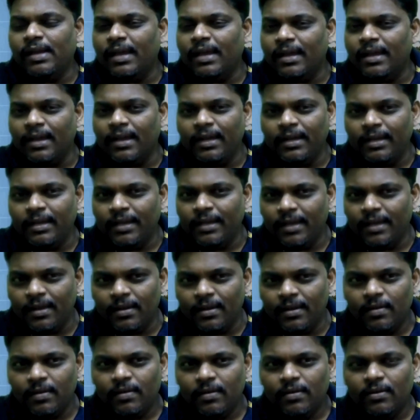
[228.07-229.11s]
NITN,
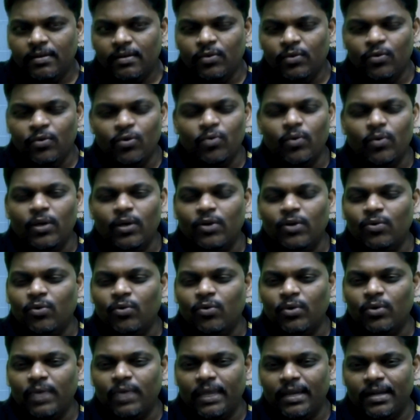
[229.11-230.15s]
you don't want to
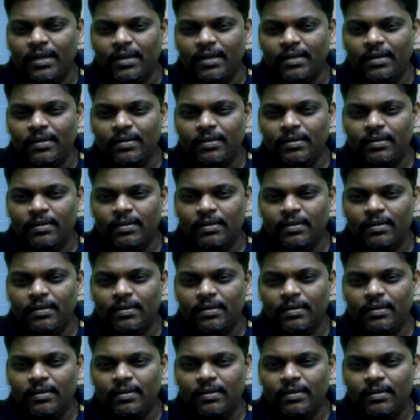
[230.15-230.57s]
go to NIT.